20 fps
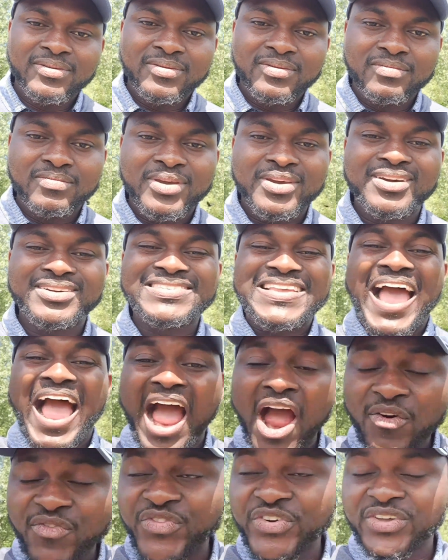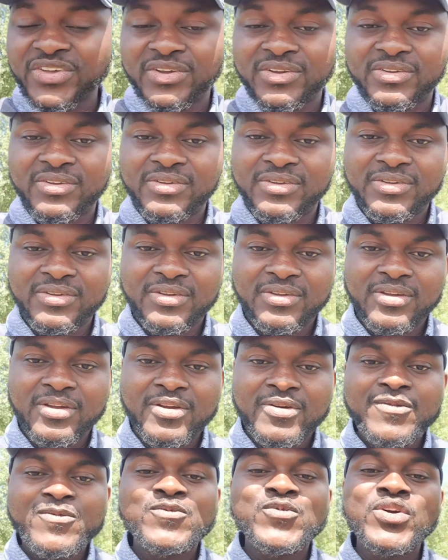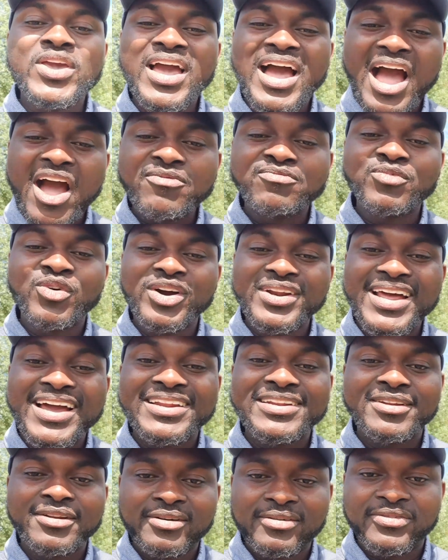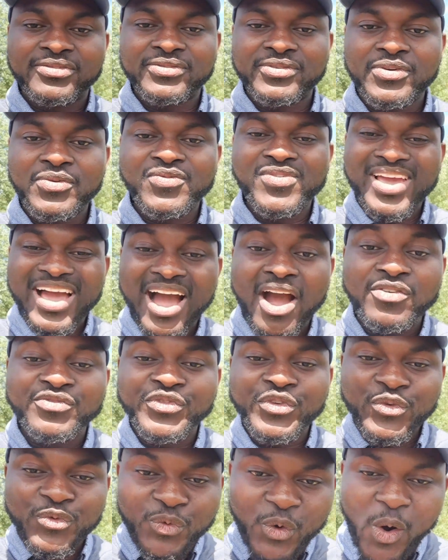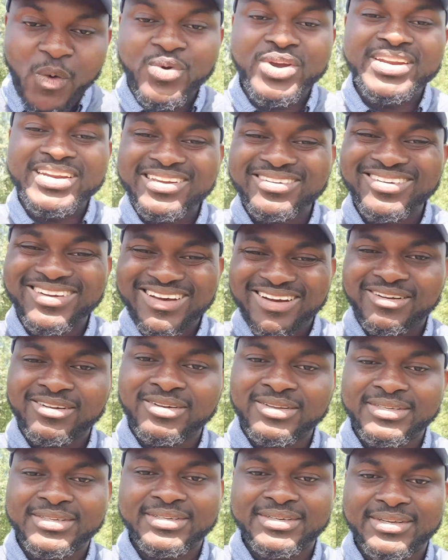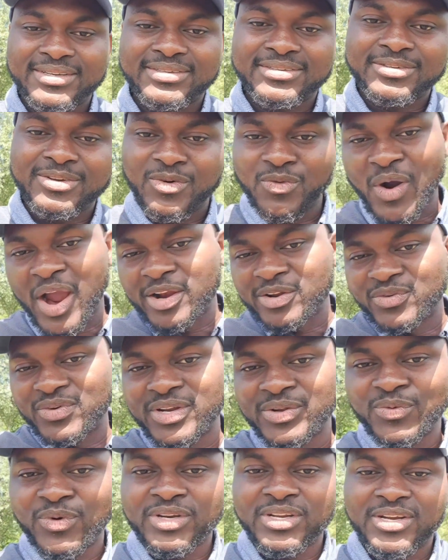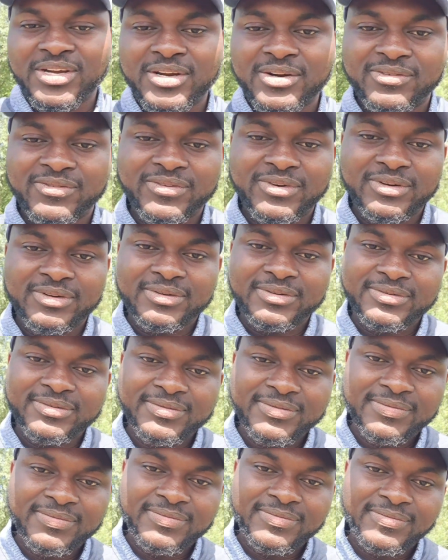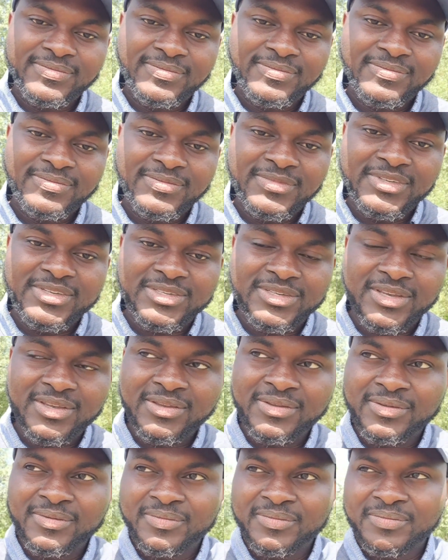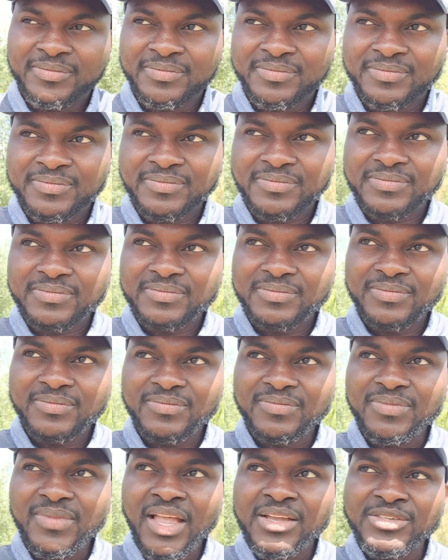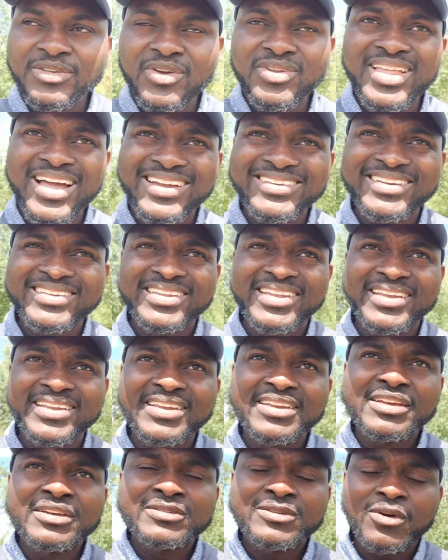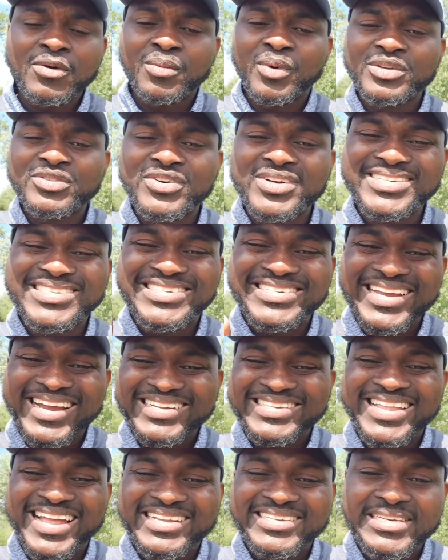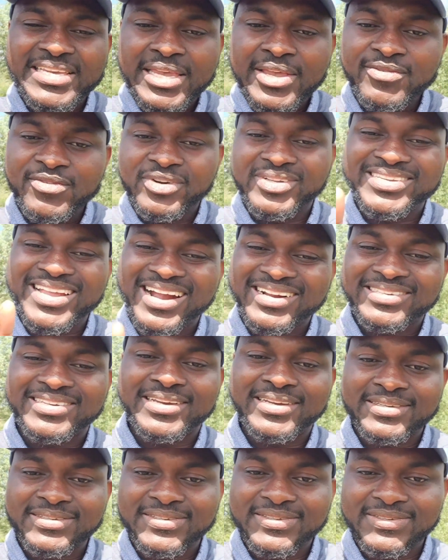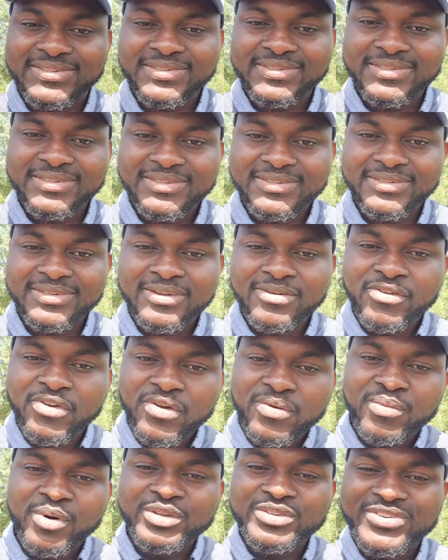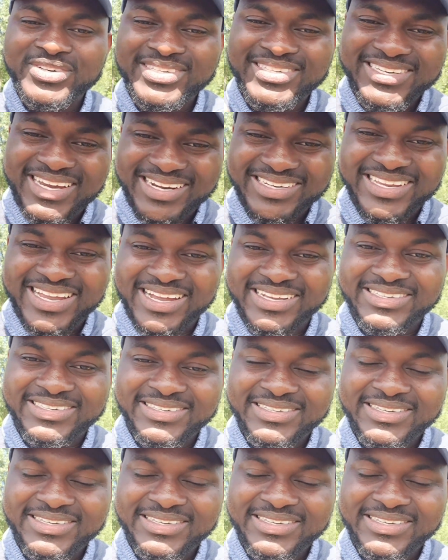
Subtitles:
Because Africa, we have more than enough. We have what we need on our continent. So why do we need what they have? You see? So that's the thing. So we must reject that evil tactics. You must reject that